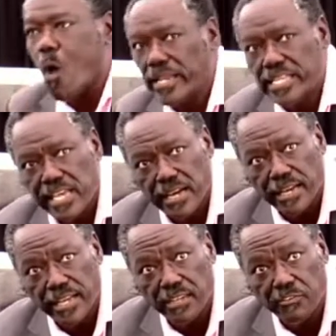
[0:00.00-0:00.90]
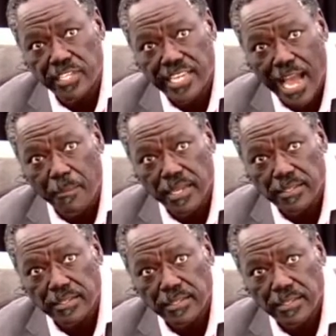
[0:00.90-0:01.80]
year in retirement.
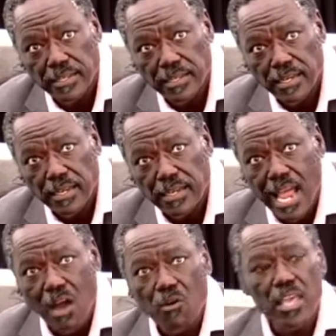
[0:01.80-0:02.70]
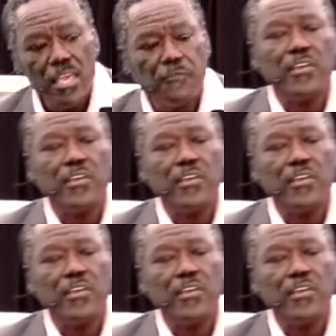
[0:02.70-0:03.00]
Now, if you're